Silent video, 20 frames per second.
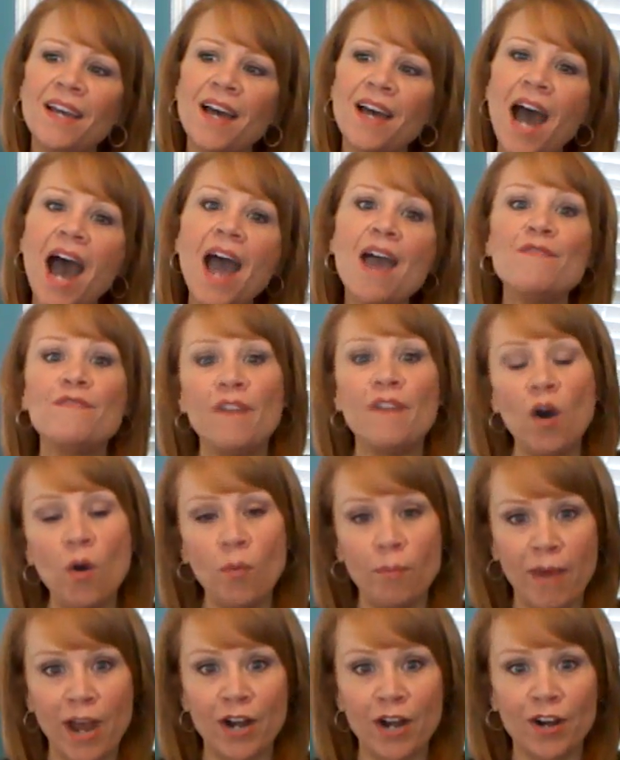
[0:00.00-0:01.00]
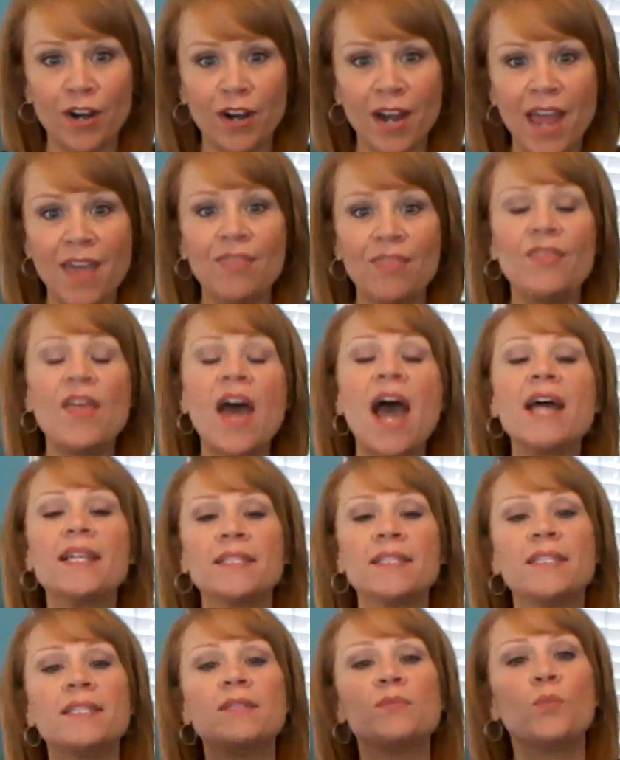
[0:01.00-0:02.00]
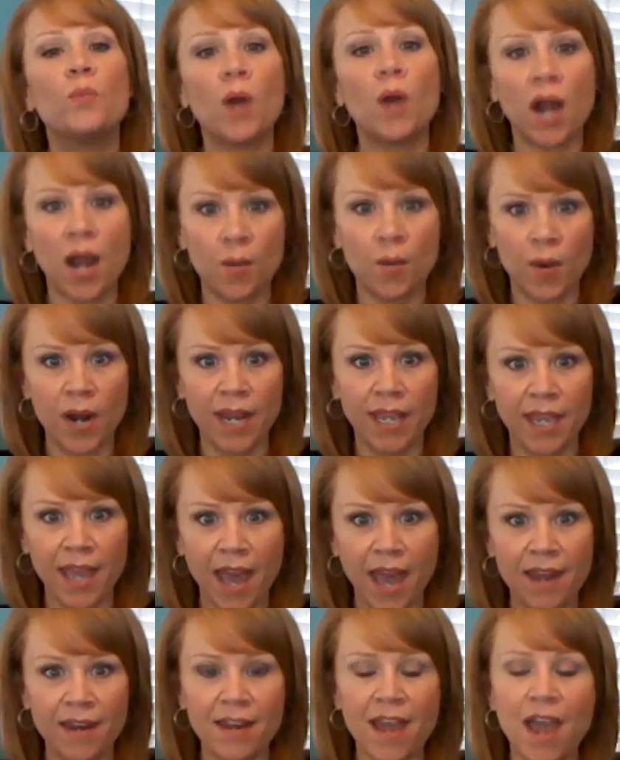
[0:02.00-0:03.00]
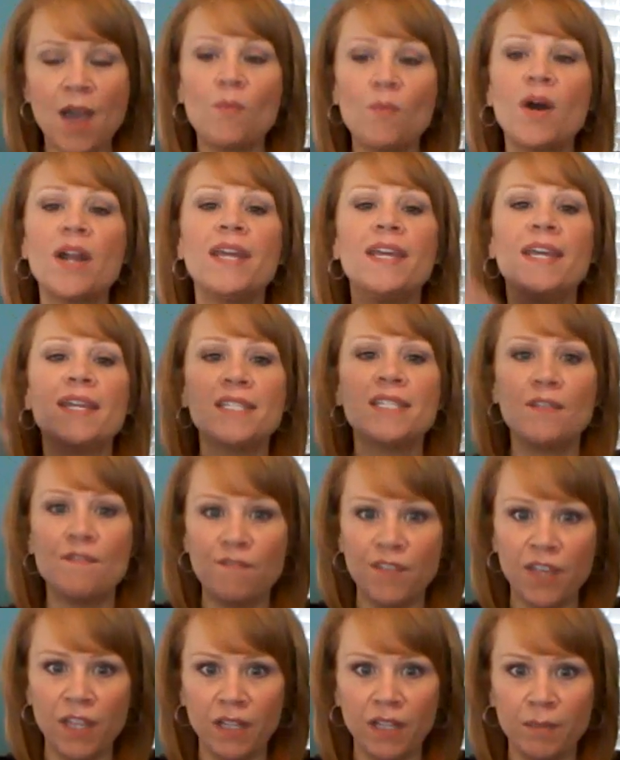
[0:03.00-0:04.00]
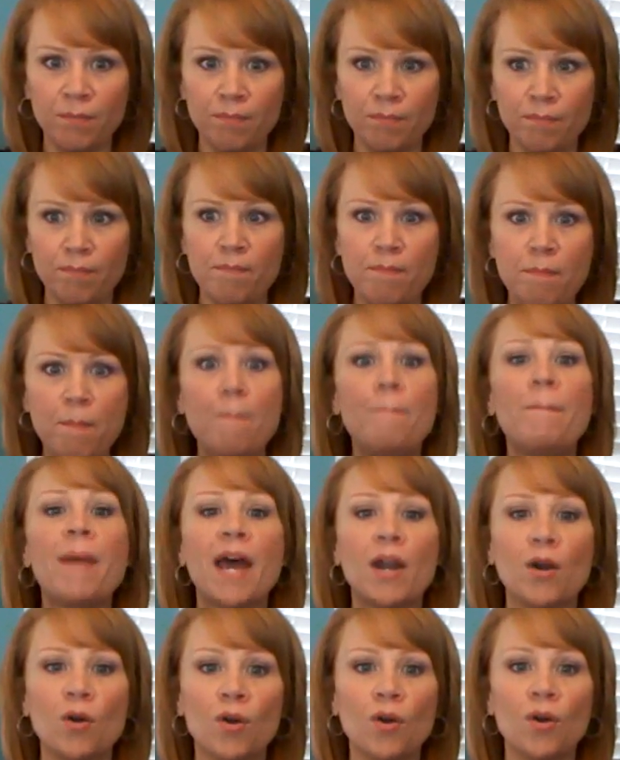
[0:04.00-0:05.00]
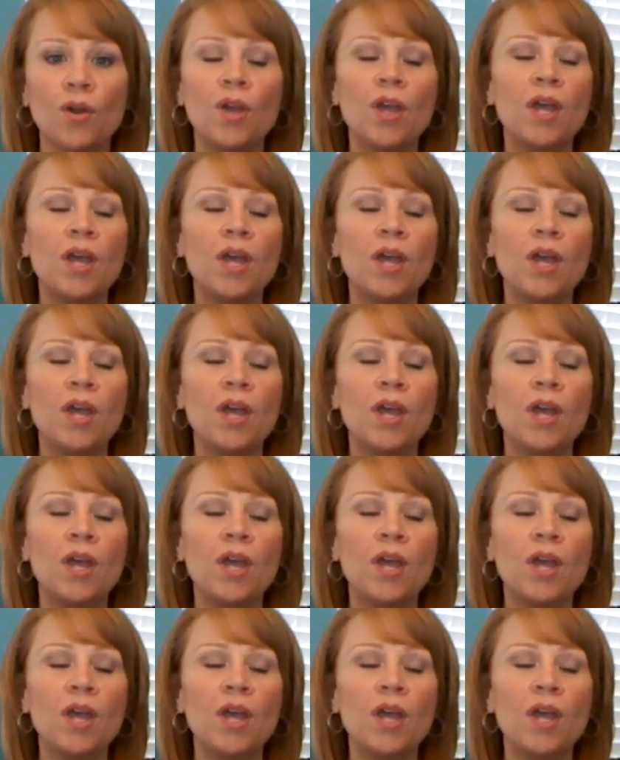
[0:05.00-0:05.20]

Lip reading: I felt better. And that's where I want to get. I want to get to feeling better.